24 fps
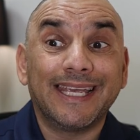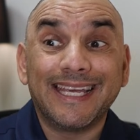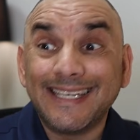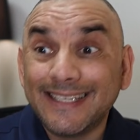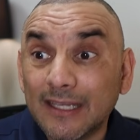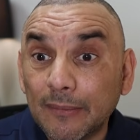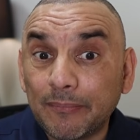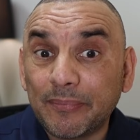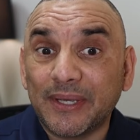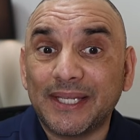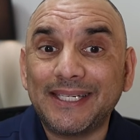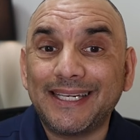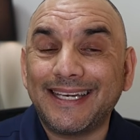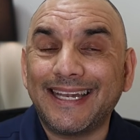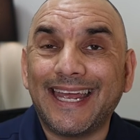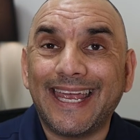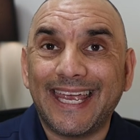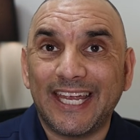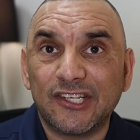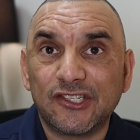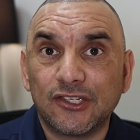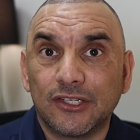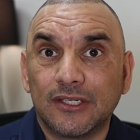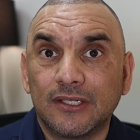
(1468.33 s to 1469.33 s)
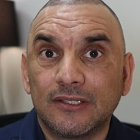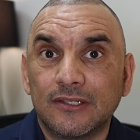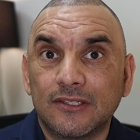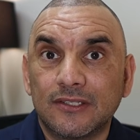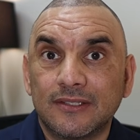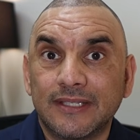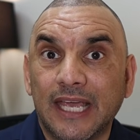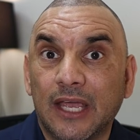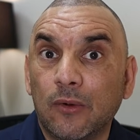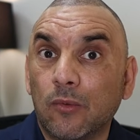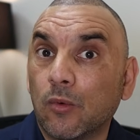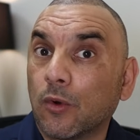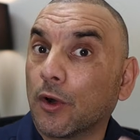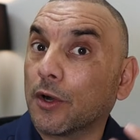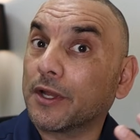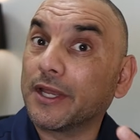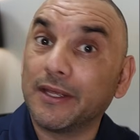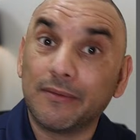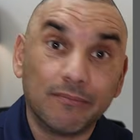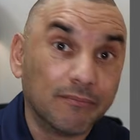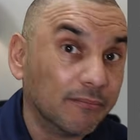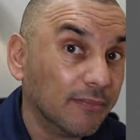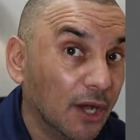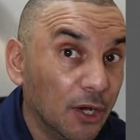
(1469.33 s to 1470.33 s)
independent agents that work
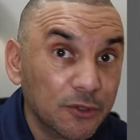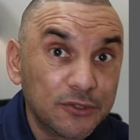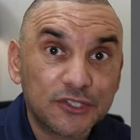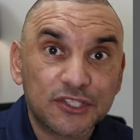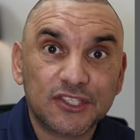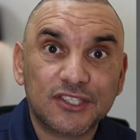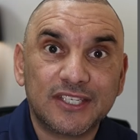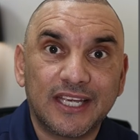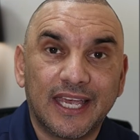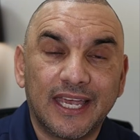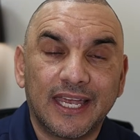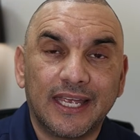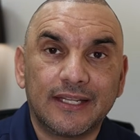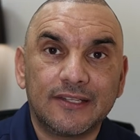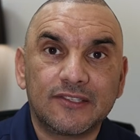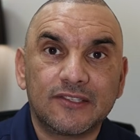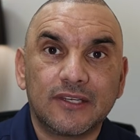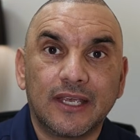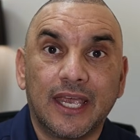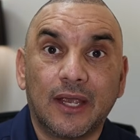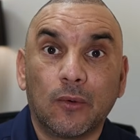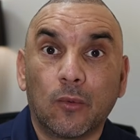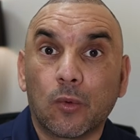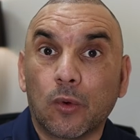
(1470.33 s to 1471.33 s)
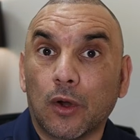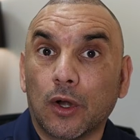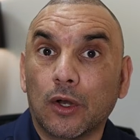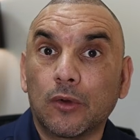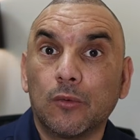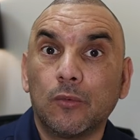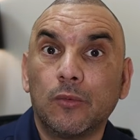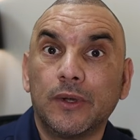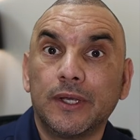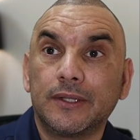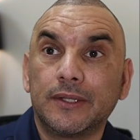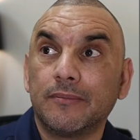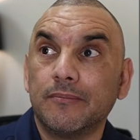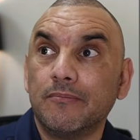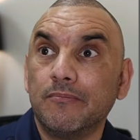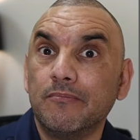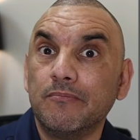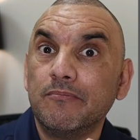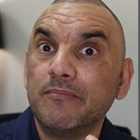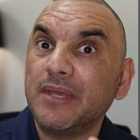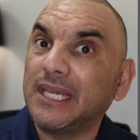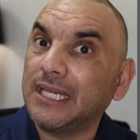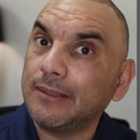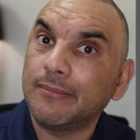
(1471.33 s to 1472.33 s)
in most states and work with
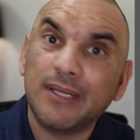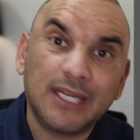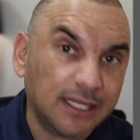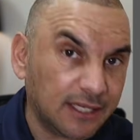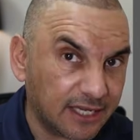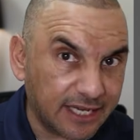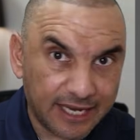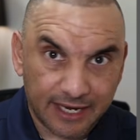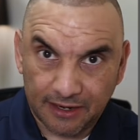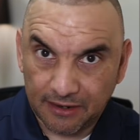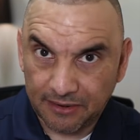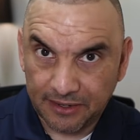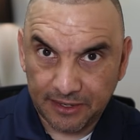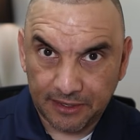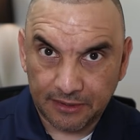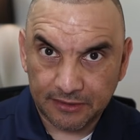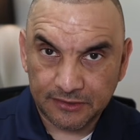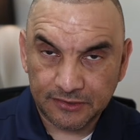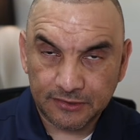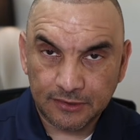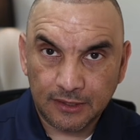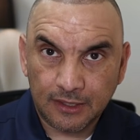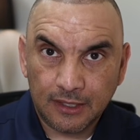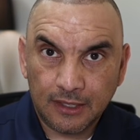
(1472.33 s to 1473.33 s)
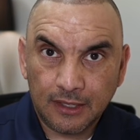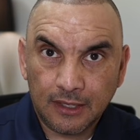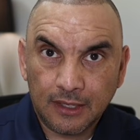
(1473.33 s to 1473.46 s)
many, many carriers.